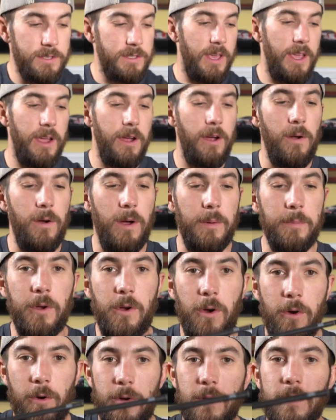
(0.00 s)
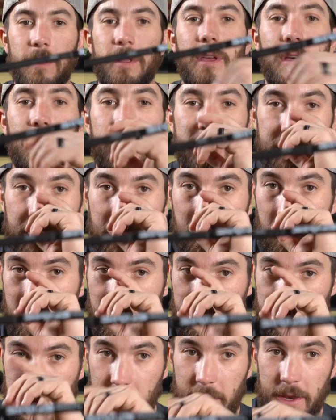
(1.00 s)
the arrow I'm currently hunting
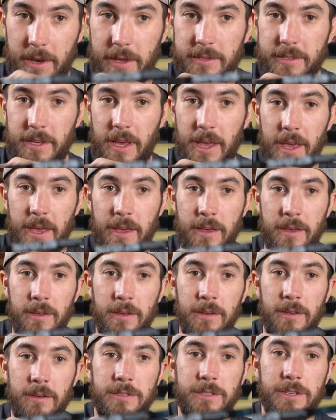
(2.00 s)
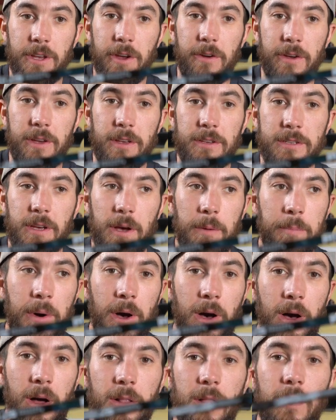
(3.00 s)
with. It is a Sirius
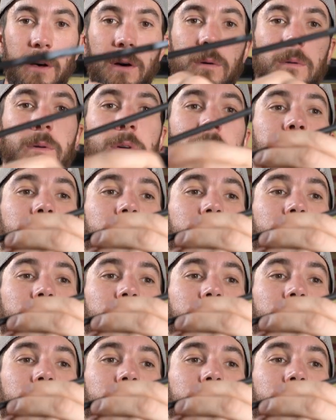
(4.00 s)
Apollo,